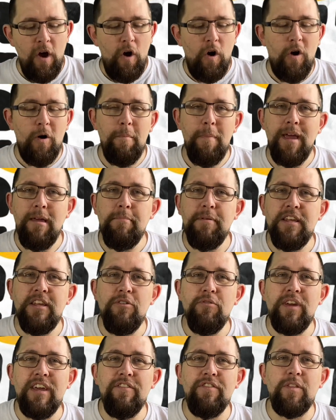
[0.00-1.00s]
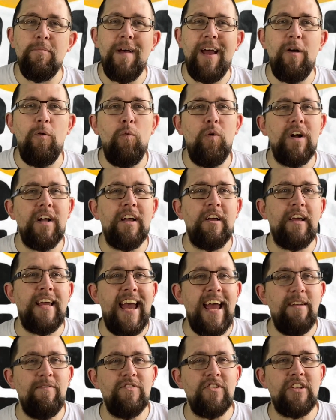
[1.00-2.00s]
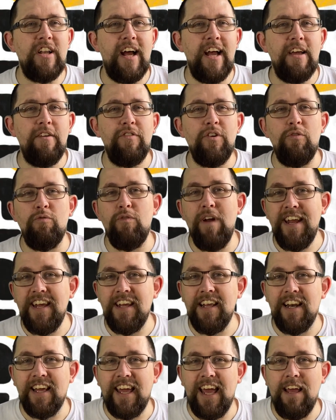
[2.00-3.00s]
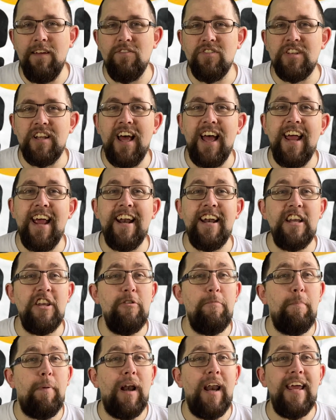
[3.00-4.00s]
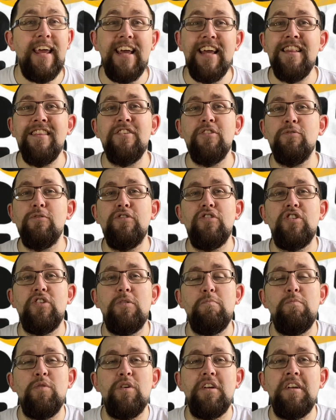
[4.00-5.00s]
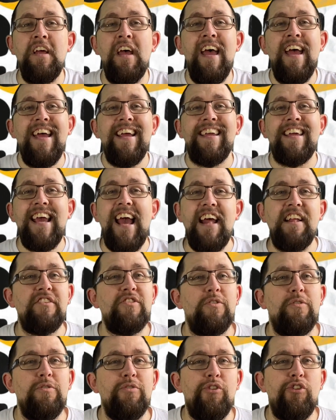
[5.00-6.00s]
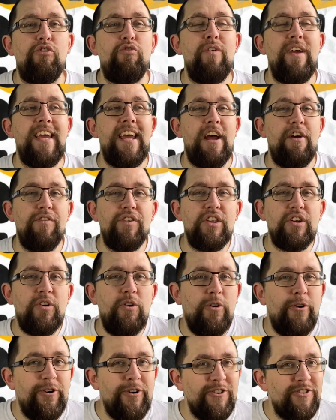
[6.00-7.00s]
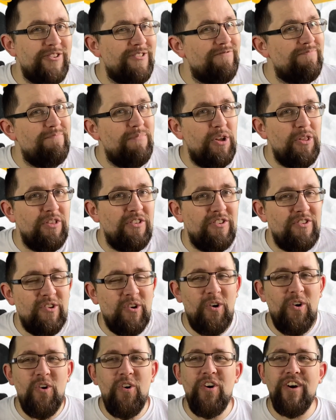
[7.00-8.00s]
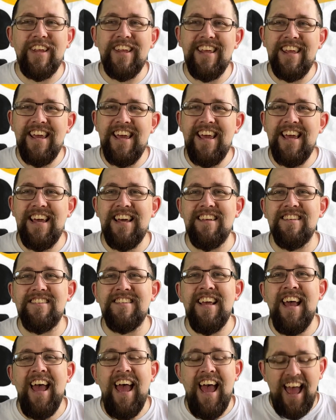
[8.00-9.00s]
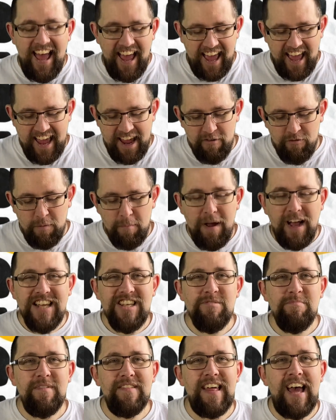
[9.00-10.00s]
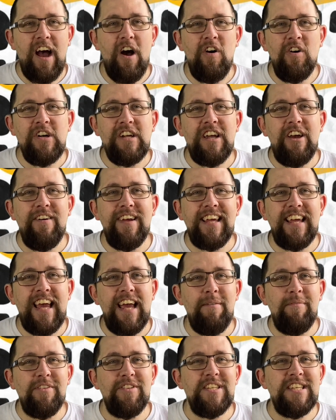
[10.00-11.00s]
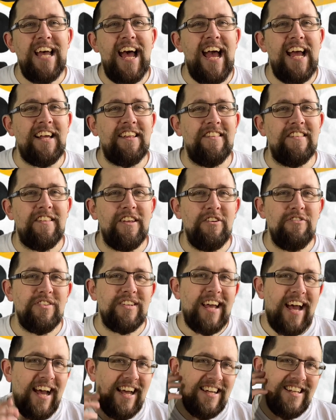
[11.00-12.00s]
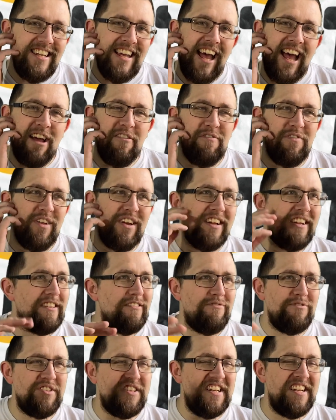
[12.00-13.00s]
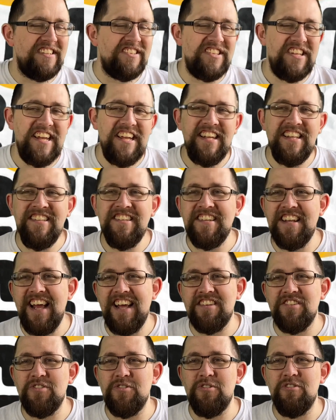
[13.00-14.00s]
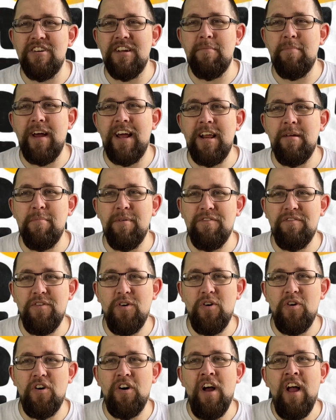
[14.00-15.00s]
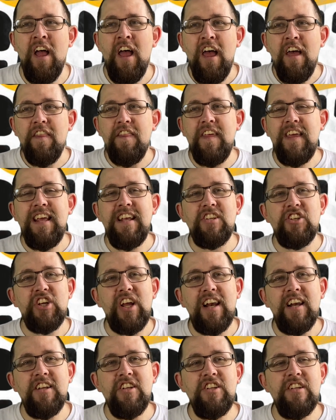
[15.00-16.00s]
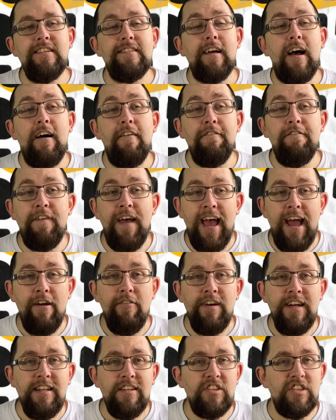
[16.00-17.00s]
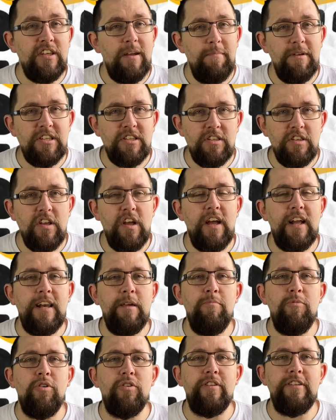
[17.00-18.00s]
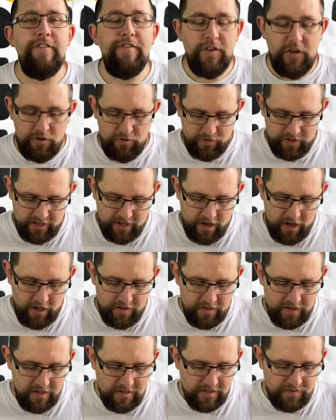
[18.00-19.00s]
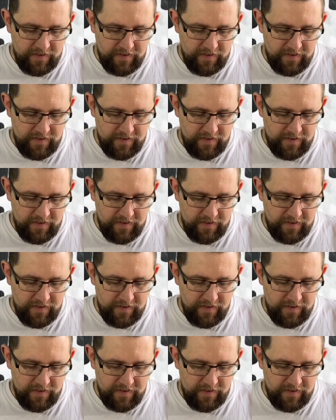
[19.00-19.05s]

Or maybe you give them out one games night of your regular games night and then you play it until someone gets all 3 over the course of months or years. It reminds me of that ongoing game of tag that those guys have. That there was an internet story about it before. The challenges are varied. Some are certainly more difficult than others.